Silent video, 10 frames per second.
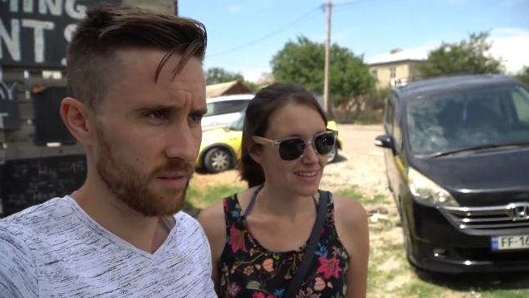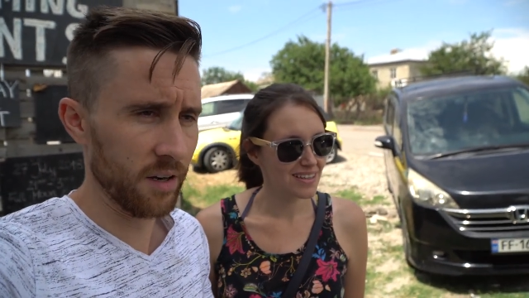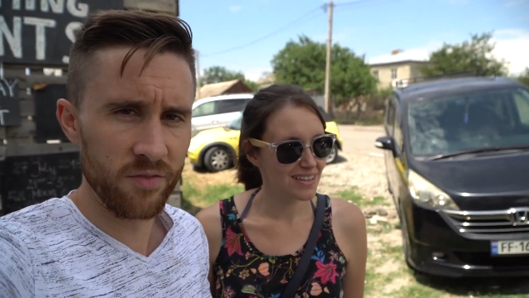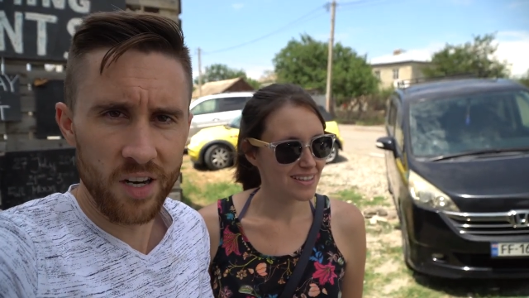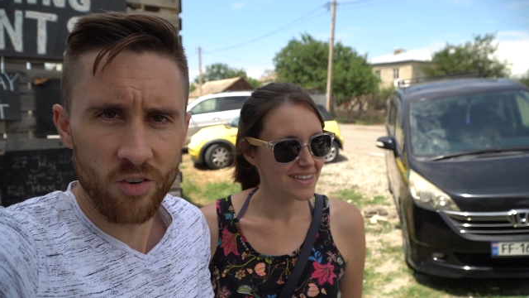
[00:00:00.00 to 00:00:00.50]

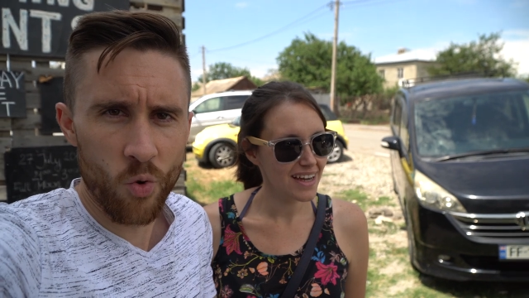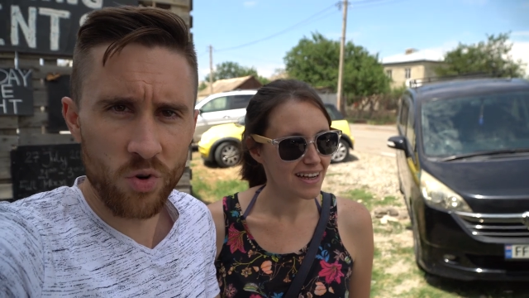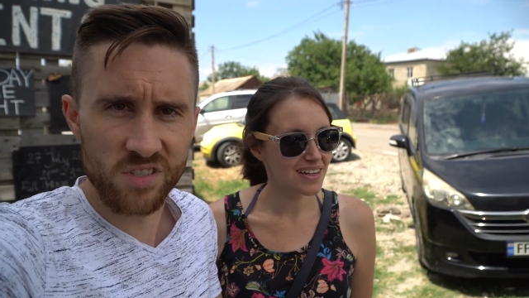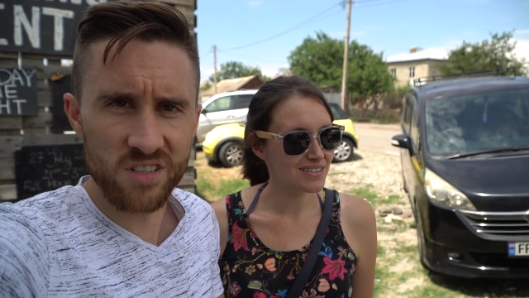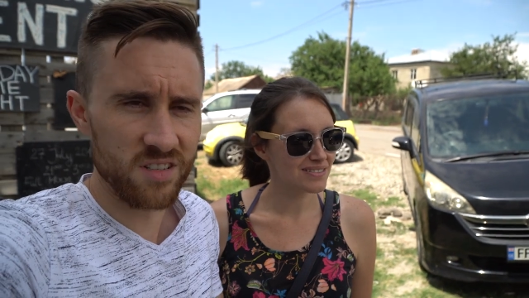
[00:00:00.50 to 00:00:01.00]
Speaker 1: living
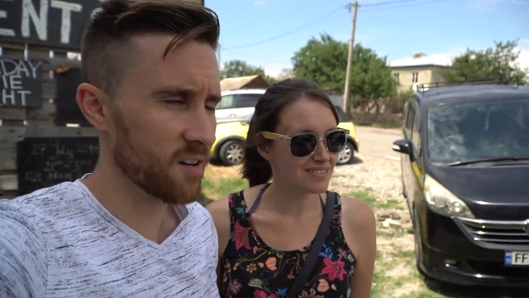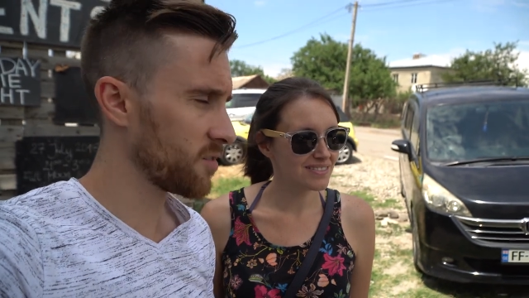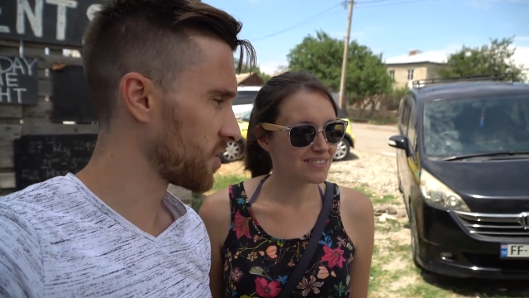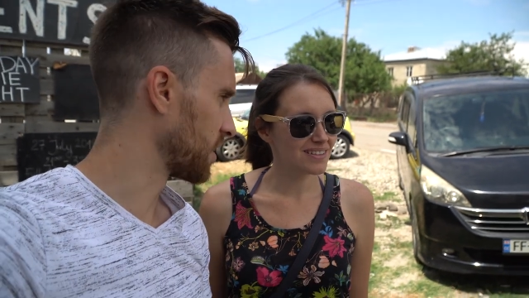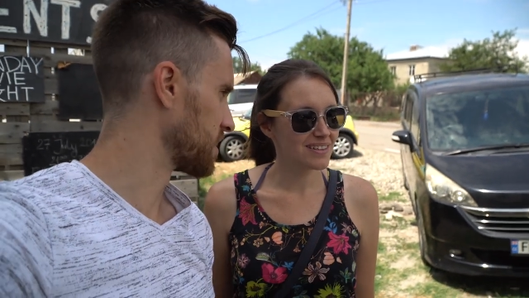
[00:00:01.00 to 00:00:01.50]
quarters yeah. and
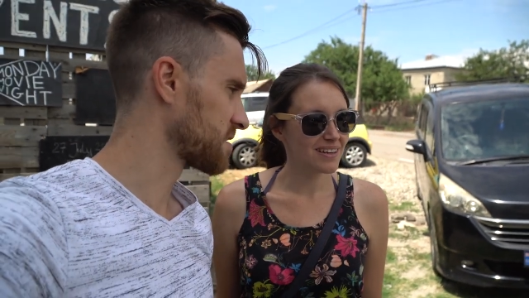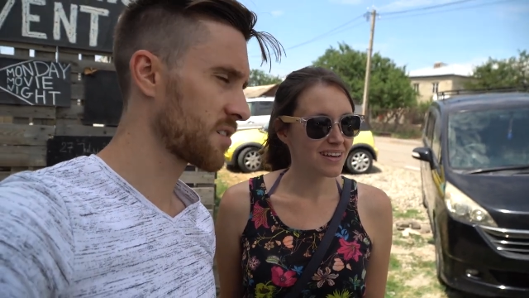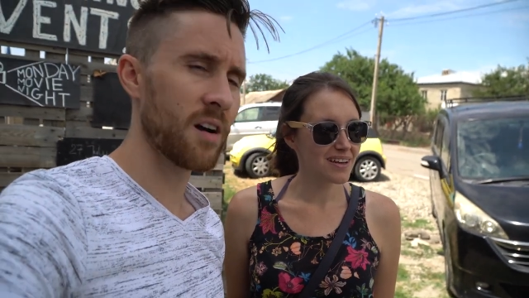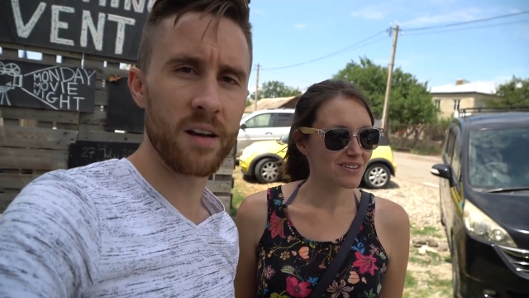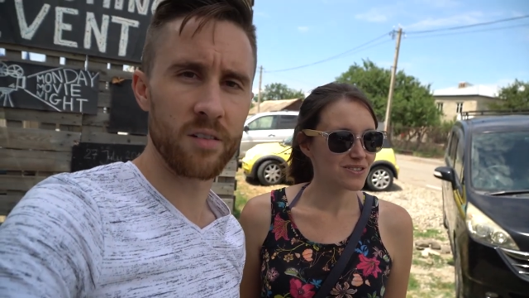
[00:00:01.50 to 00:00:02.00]
everything. It's
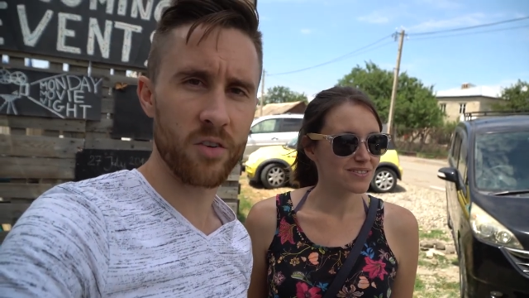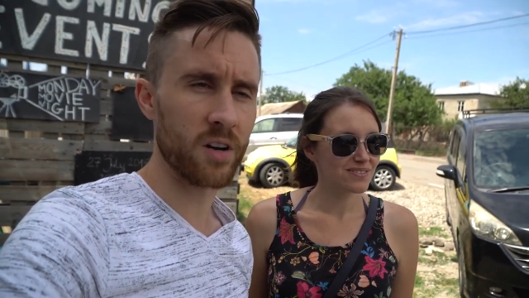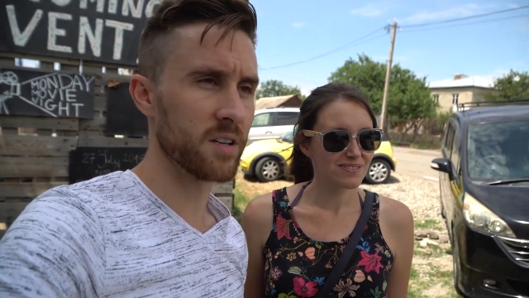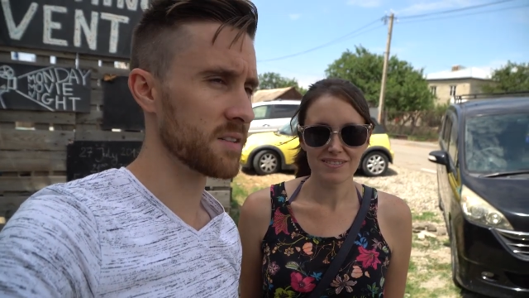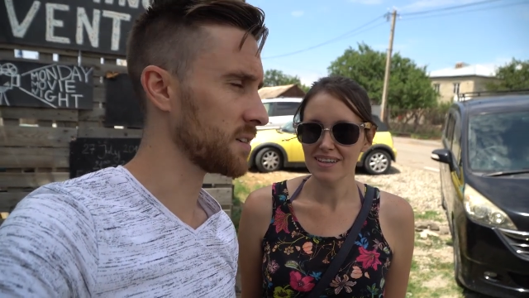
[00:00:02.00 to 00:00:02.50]
kind of
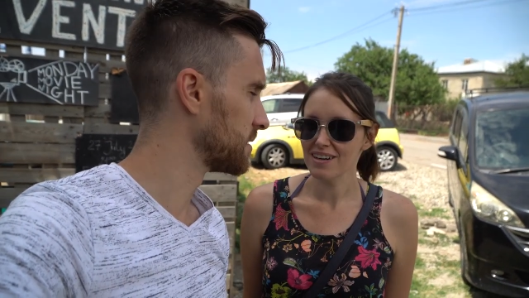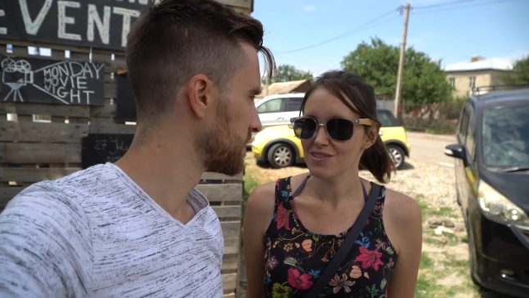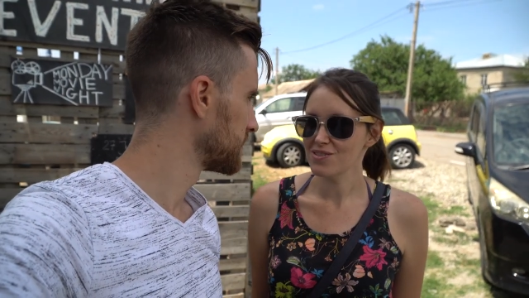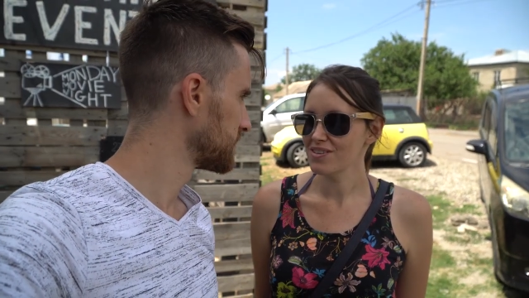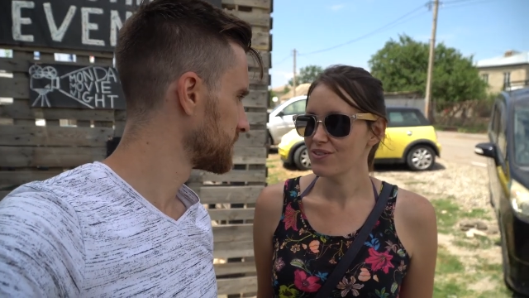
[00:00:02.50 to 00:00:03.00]
crazy. Yeah,
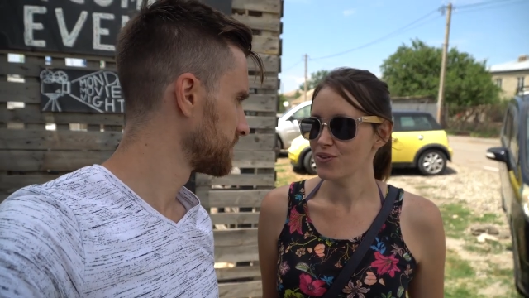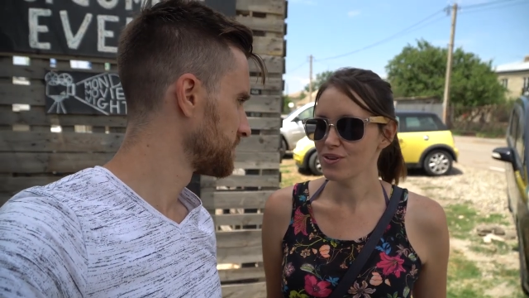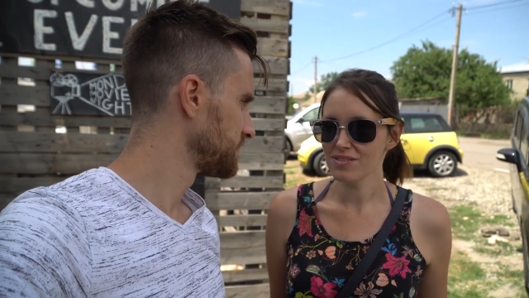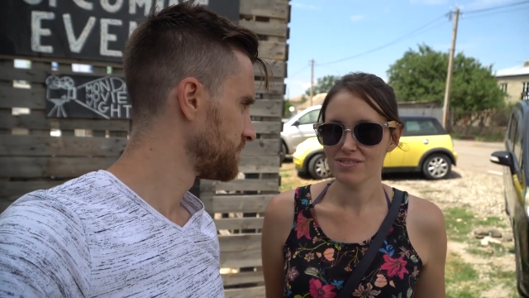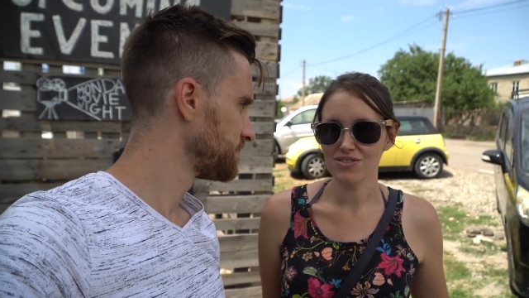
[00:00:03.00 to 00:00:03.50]
Speaker 2: so they
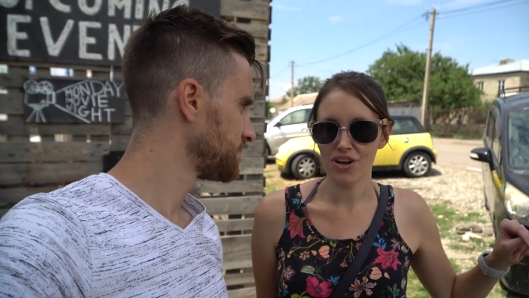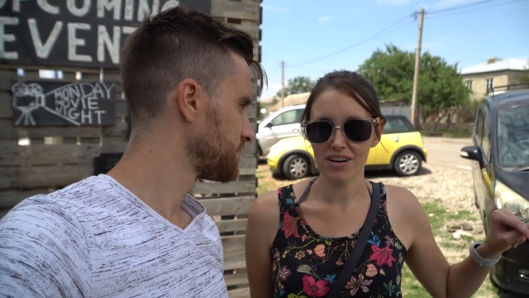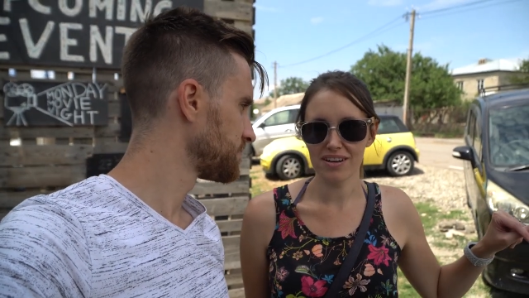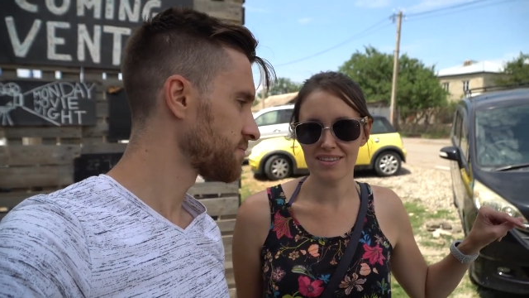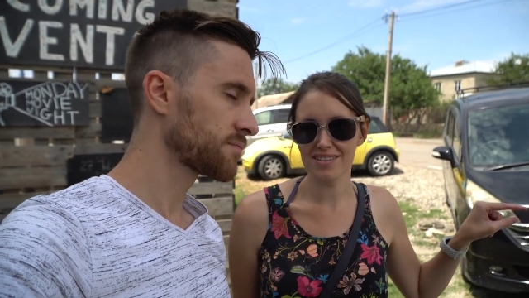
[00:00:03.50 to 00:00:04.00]
first
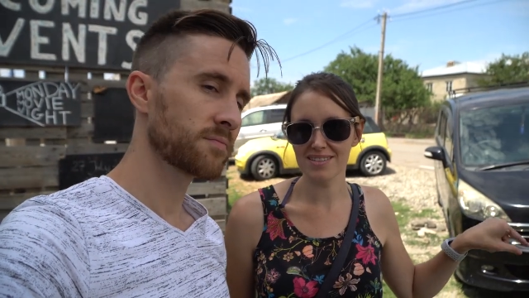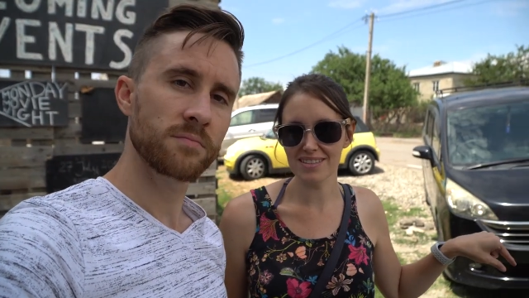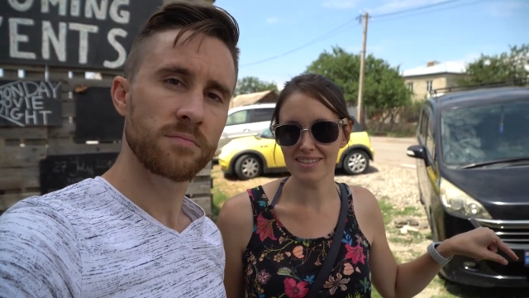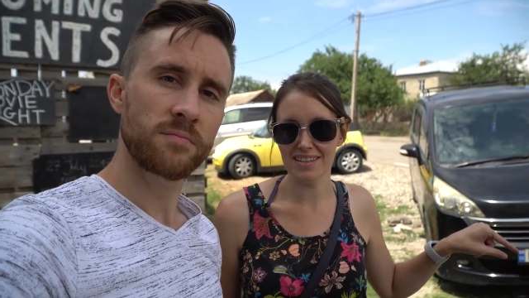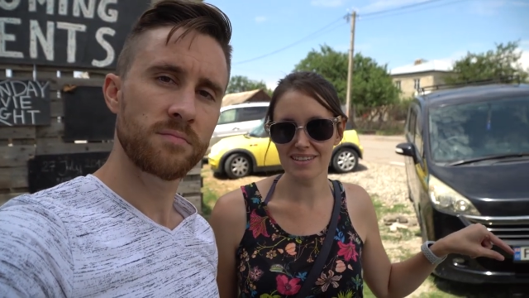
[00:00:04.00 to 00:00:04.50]
started at the
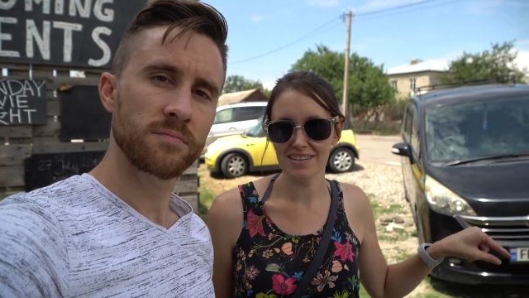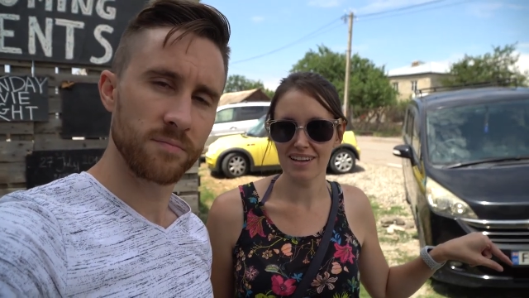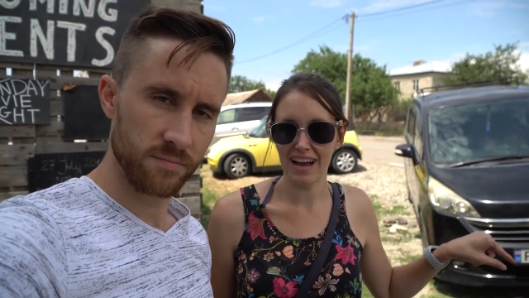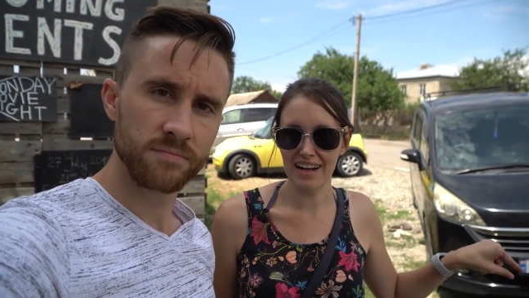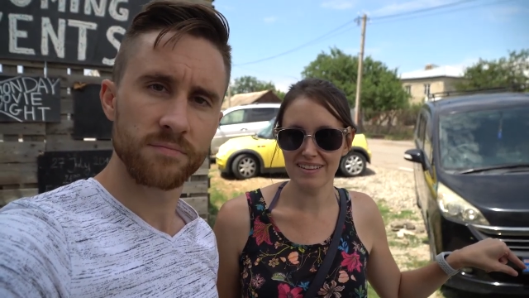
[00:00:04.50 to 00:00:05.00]
city
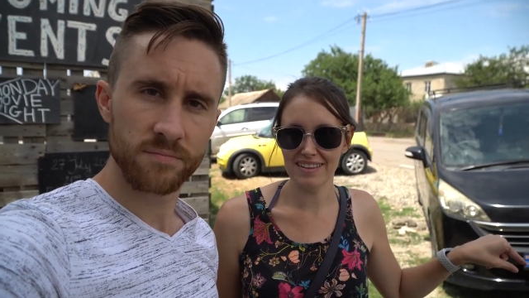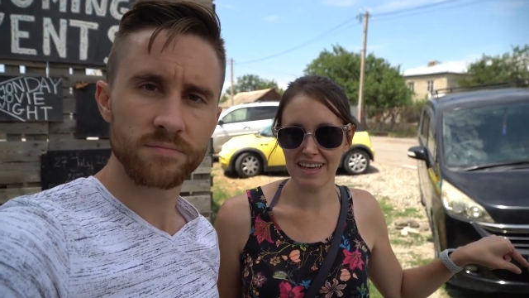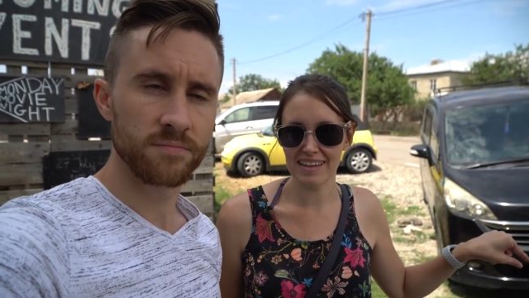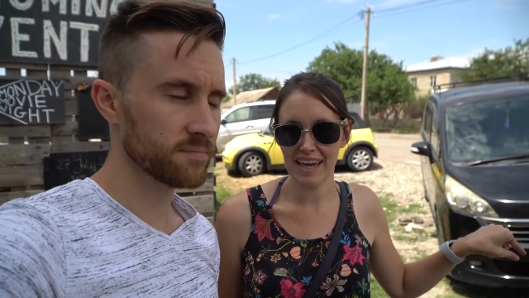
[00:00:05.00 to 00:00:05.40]
and then they